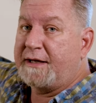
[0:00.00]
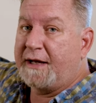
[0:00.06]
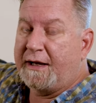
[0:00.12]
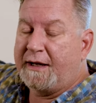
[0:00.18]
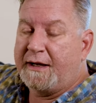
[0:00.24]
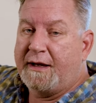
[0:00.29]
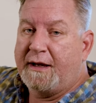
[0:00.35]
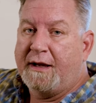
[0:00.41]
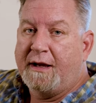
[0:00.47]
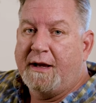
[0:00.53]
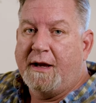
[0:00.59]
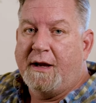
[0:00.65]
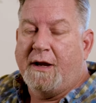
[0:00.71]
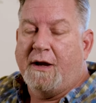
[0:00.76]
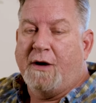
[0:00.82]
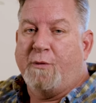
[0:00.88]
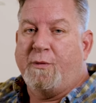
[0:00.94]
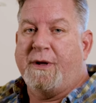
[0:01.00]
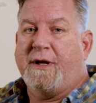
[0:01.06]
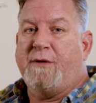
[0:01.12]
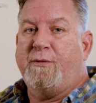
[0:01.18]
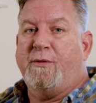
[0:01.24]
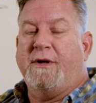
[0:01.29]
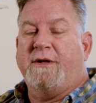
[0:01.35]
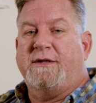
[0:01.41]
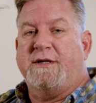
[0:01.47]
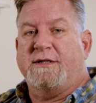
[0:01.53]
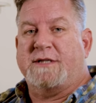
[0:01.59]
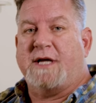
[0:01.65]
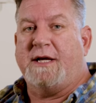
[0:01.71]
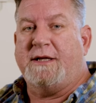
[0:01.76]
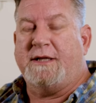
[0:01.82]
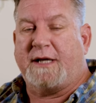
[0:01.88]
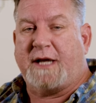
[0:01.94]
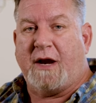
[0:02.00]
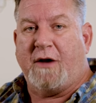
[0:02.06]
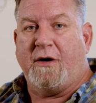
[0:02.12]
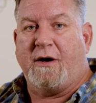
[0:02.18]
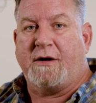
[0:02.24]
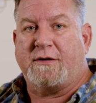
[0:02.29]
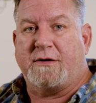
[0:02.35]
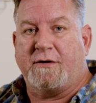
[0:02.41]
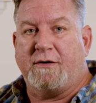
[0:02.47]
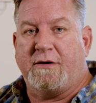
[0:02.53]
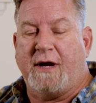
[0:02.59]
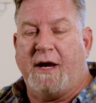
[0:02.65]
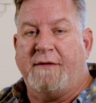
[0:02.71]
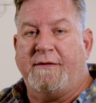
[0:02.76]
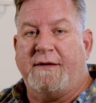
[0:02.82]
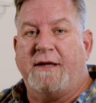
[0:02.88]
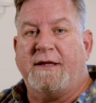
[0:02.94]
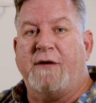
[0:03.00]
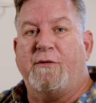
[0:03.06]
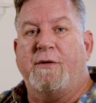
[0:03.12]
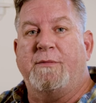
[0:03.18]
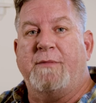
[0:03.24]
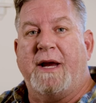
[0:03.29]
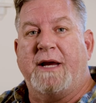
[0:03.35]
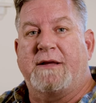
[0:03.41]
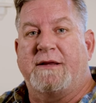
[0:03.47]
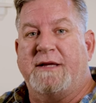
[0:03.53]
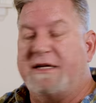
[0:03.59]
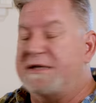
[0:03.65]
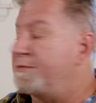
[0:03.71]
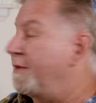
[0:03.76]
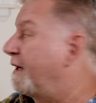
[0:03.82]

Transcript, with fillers: King, we would design the character and then they would make these